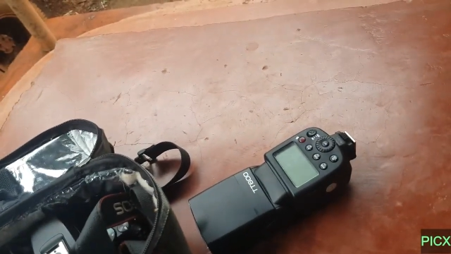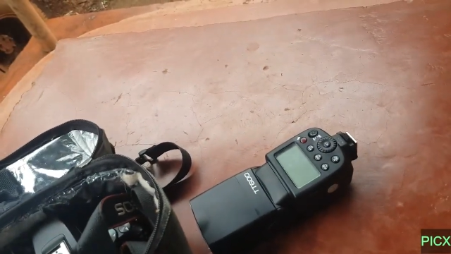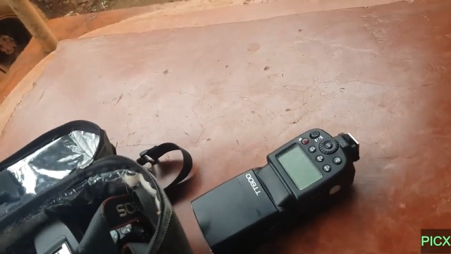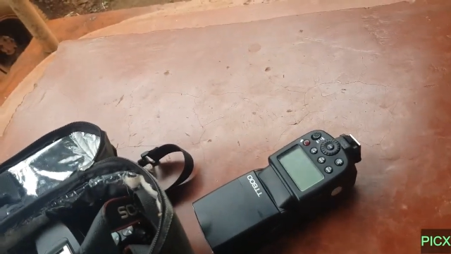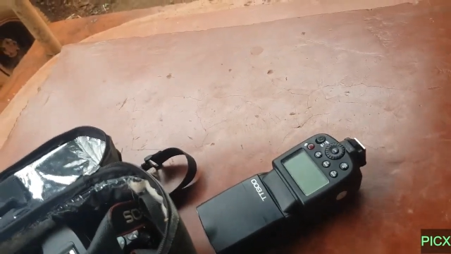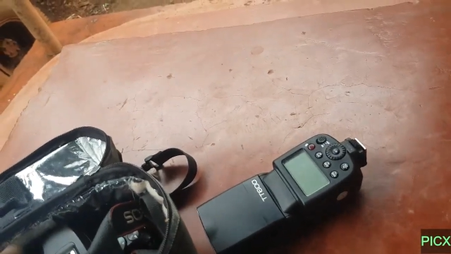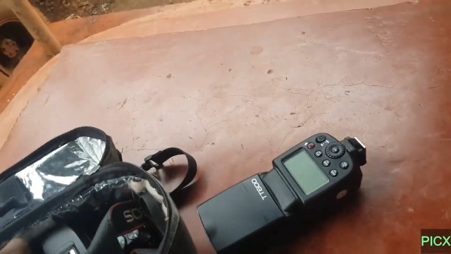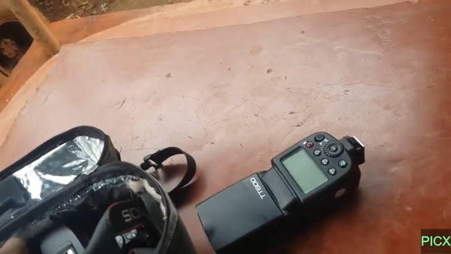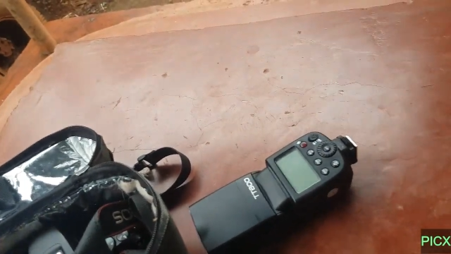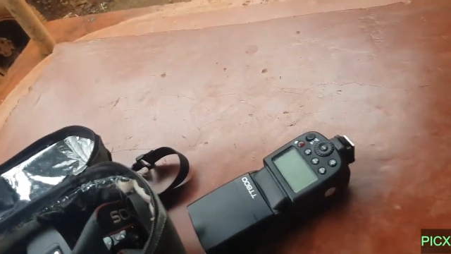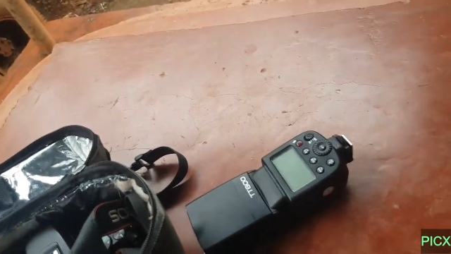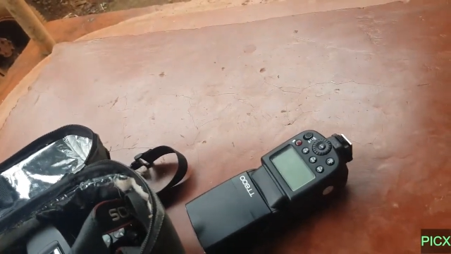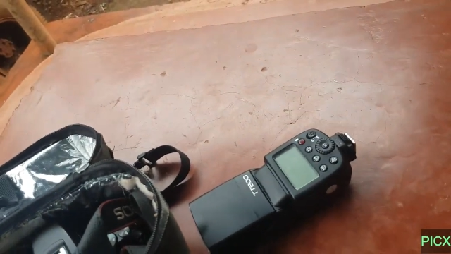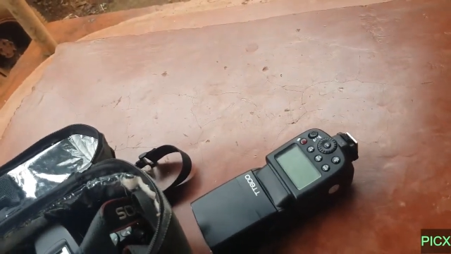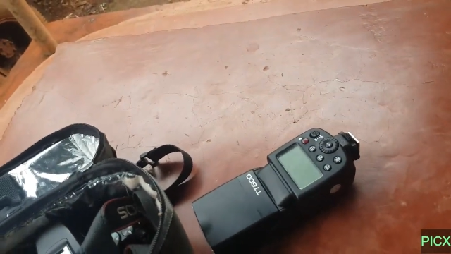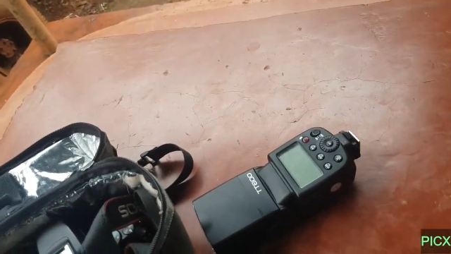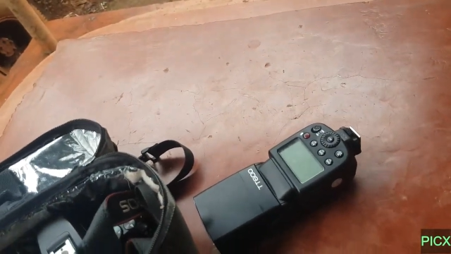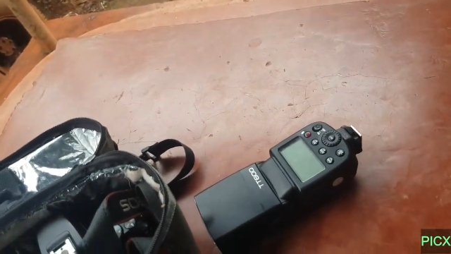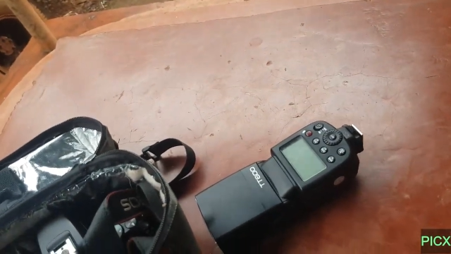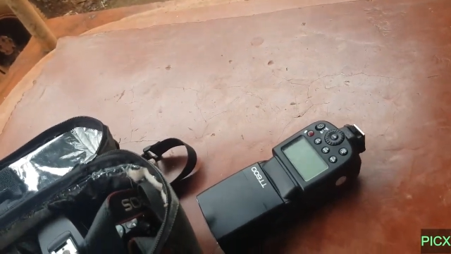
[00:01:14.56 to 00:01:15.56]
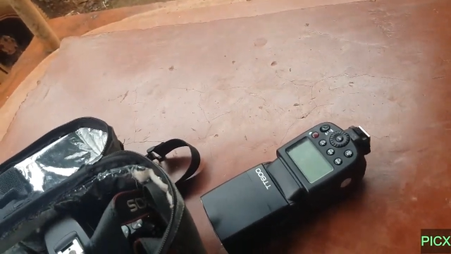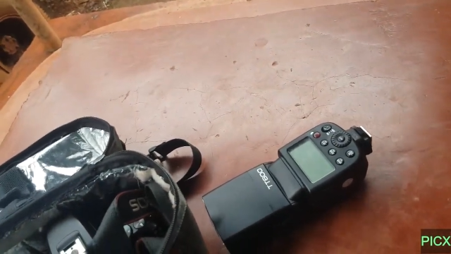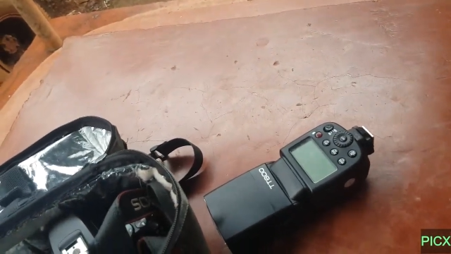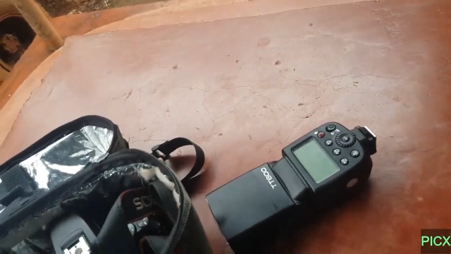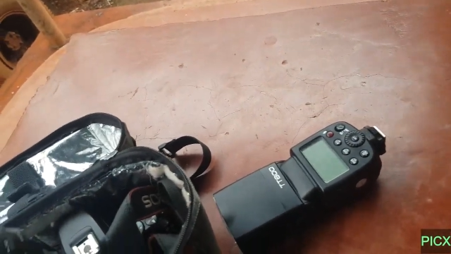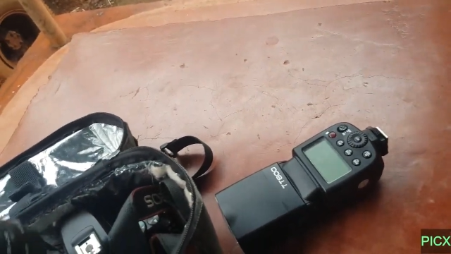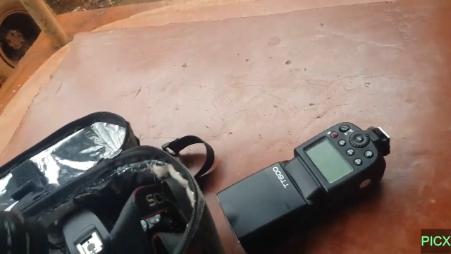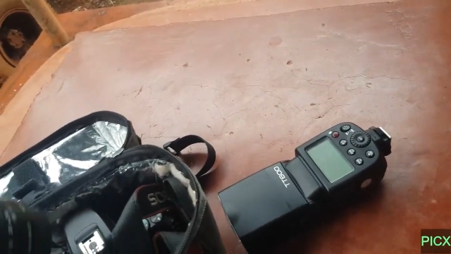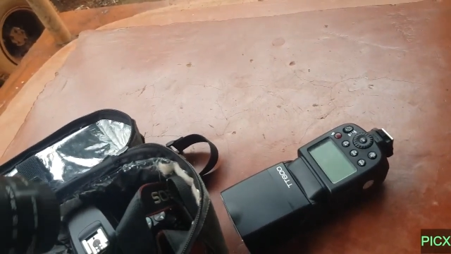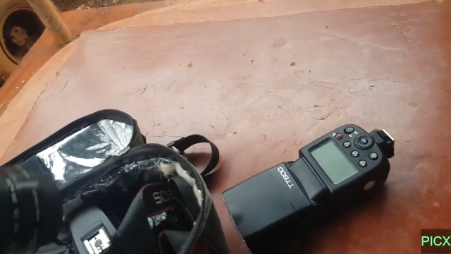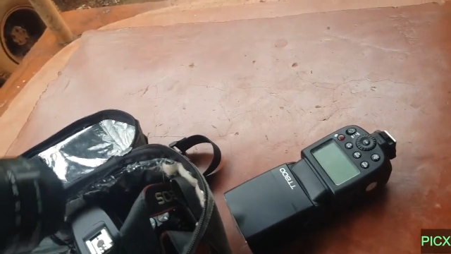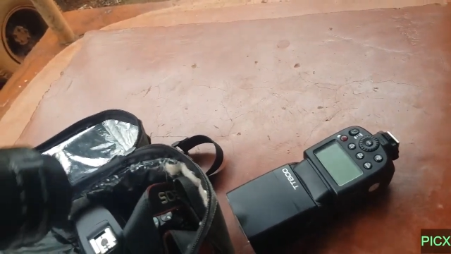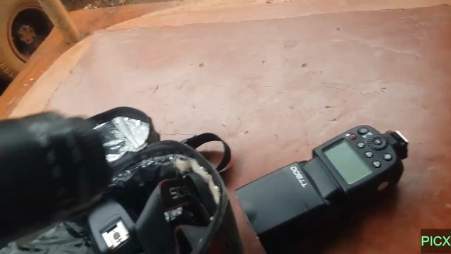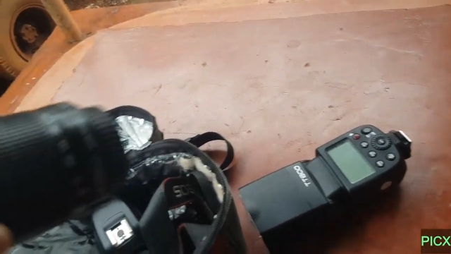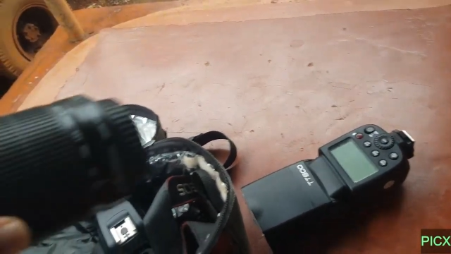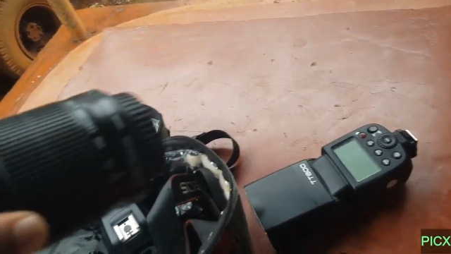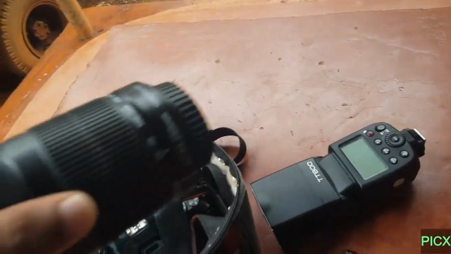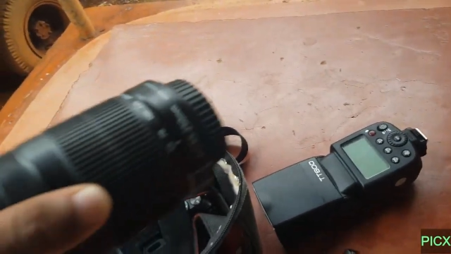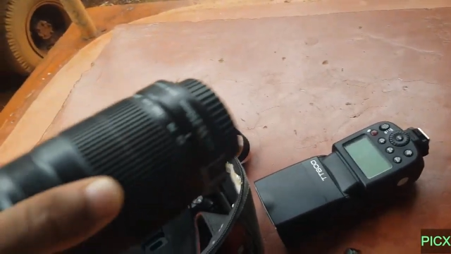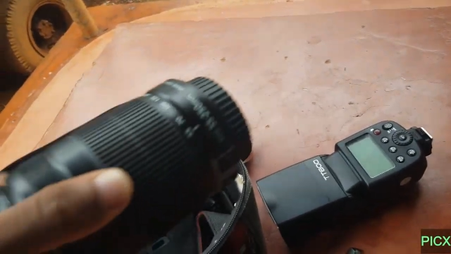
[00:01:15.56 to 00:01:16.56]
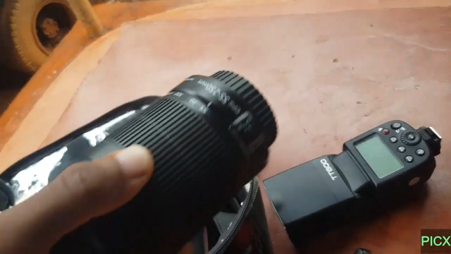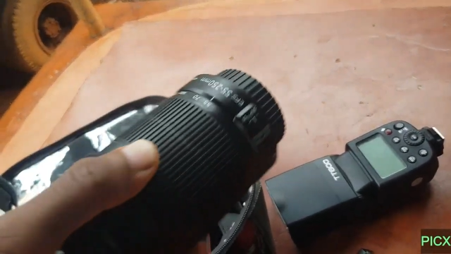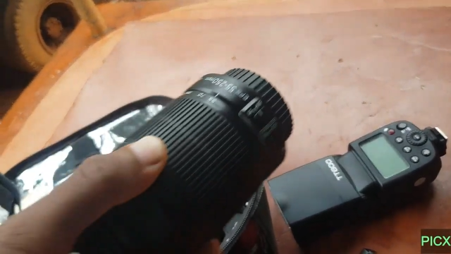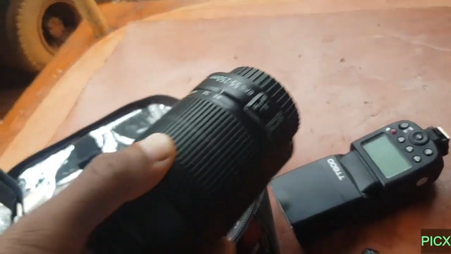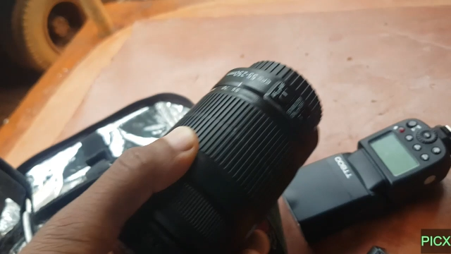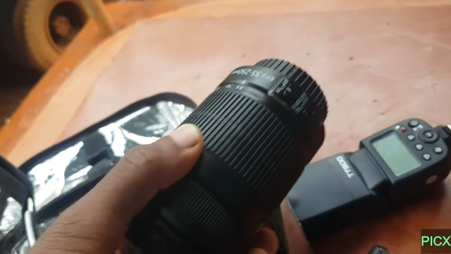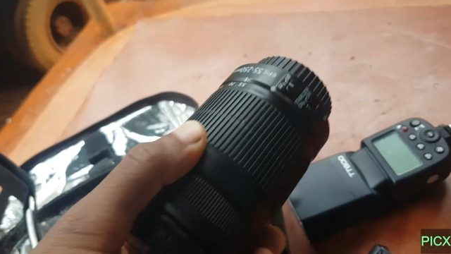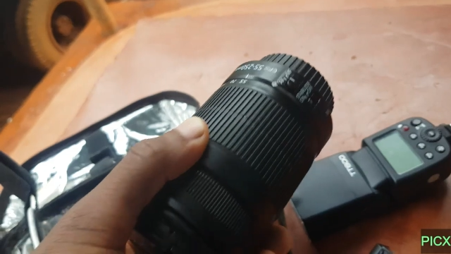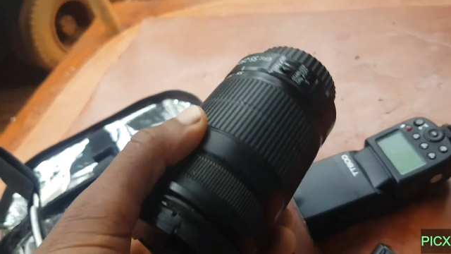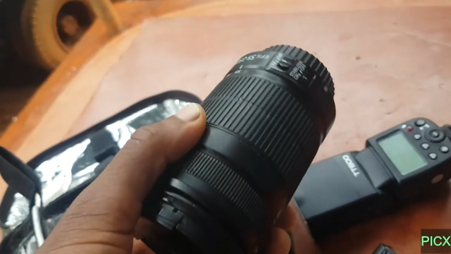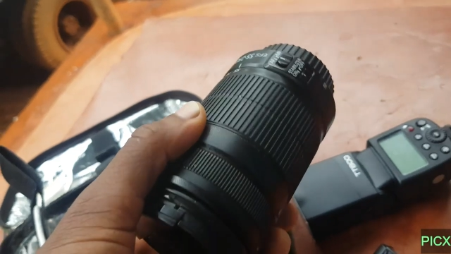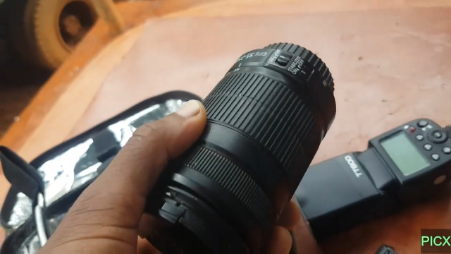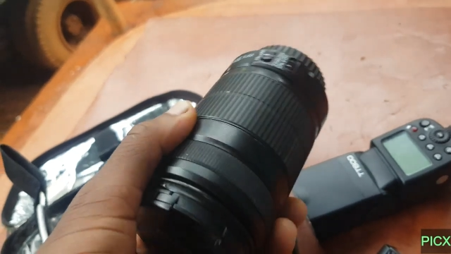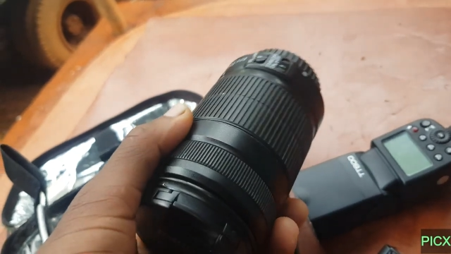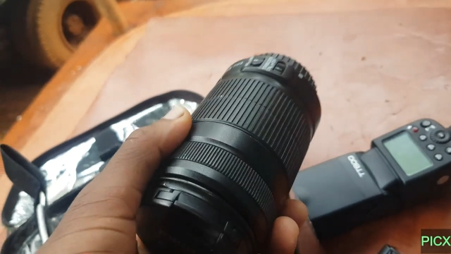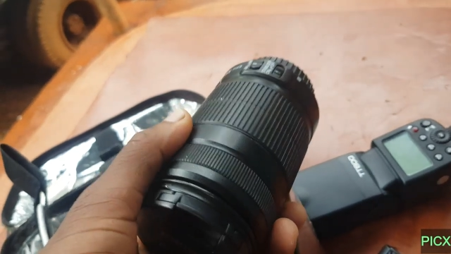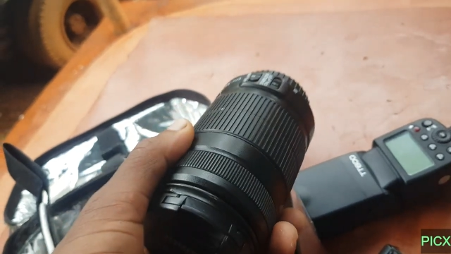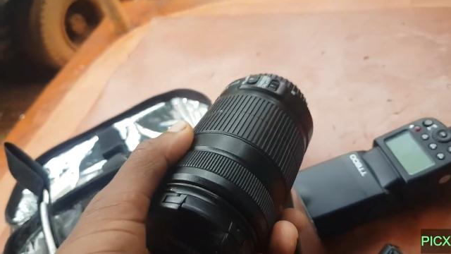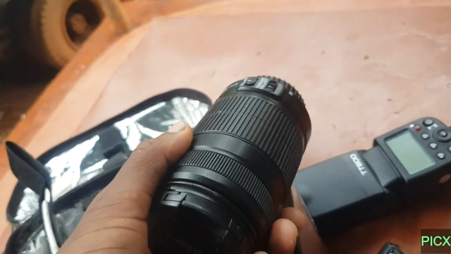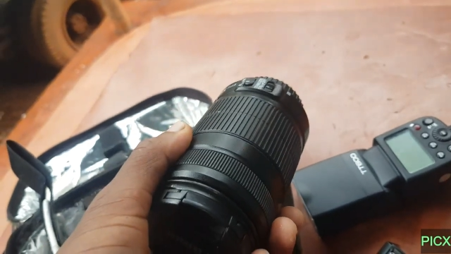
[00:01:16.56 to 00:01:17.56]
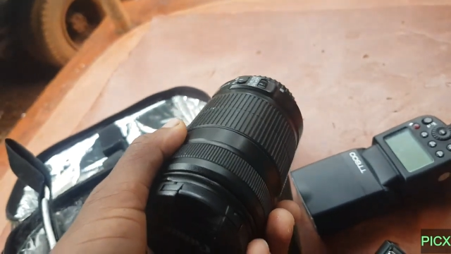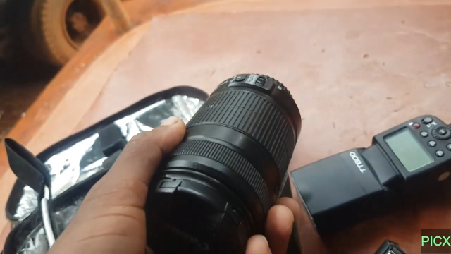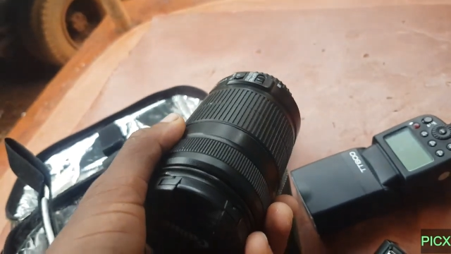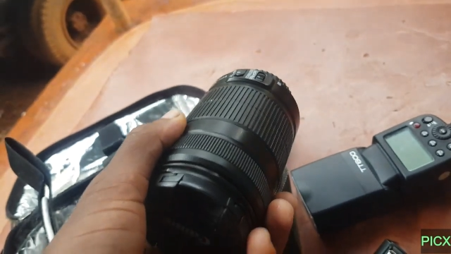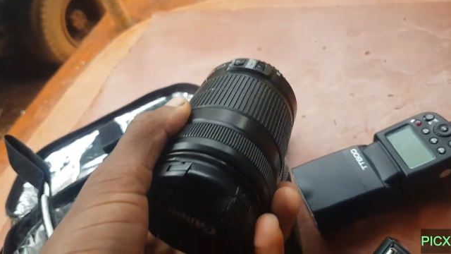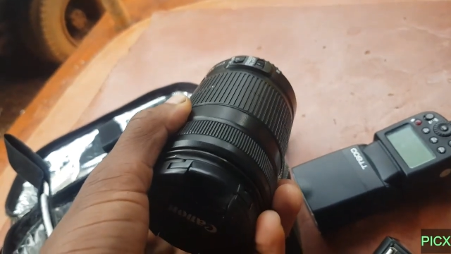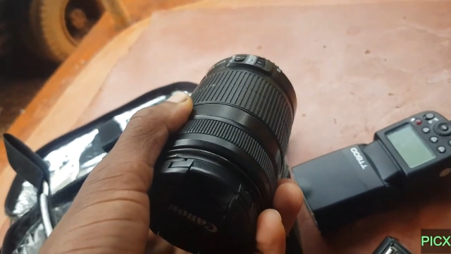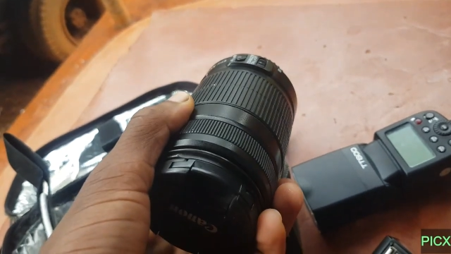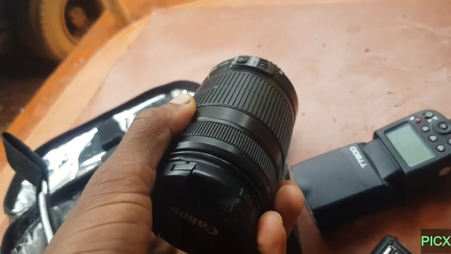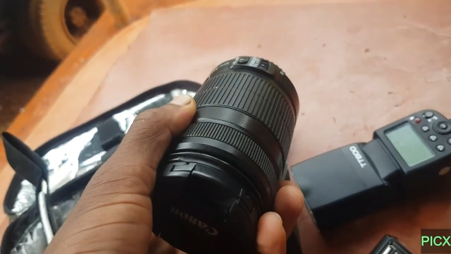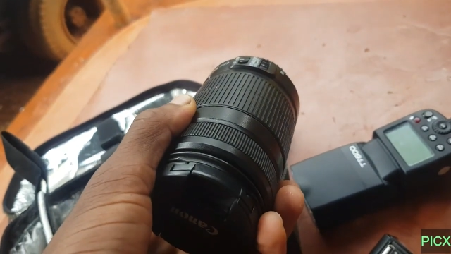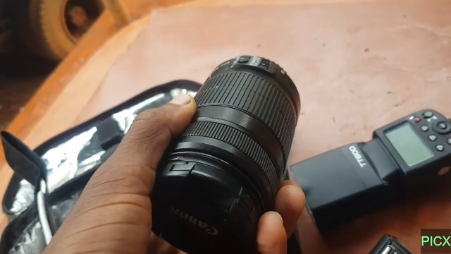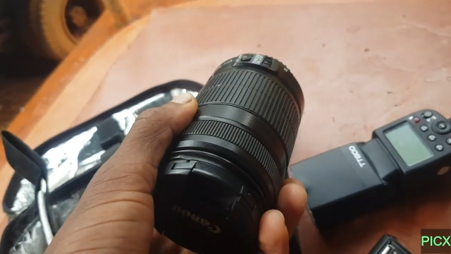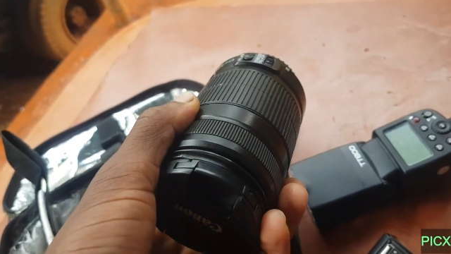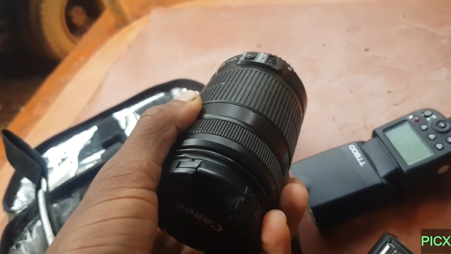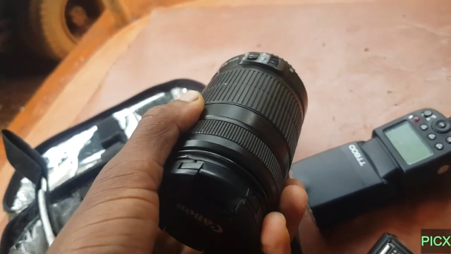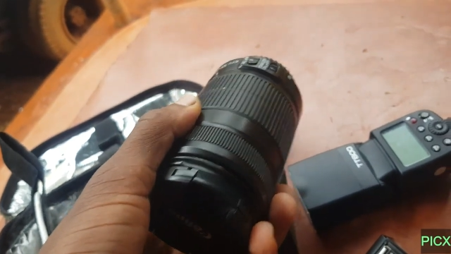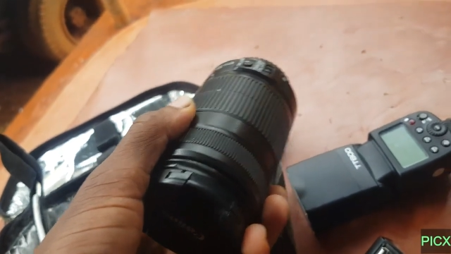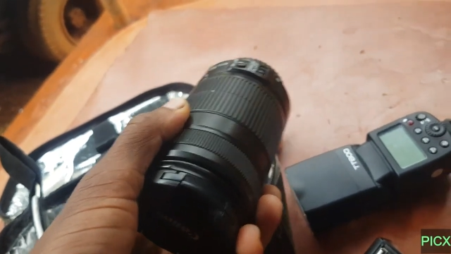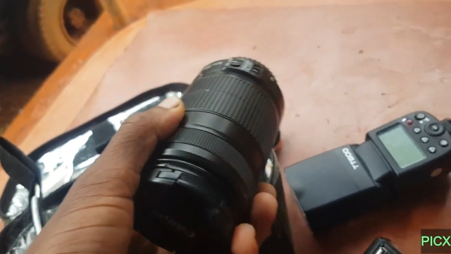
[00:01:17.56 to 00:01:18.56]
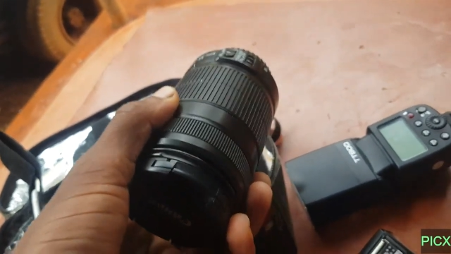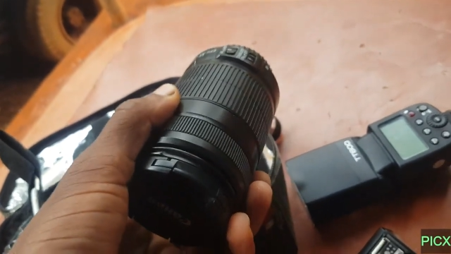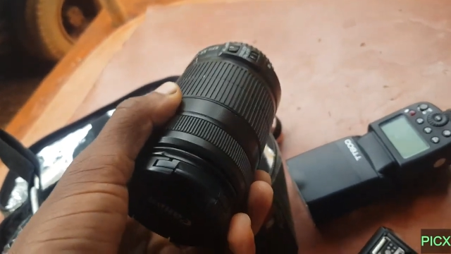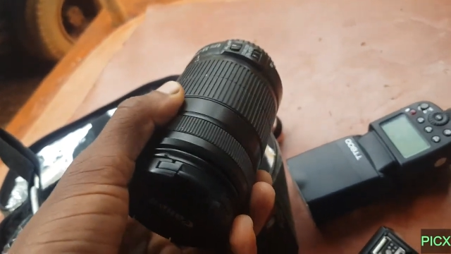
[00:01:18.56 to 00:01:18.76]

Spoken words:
No face is visible, so there are no lips to read.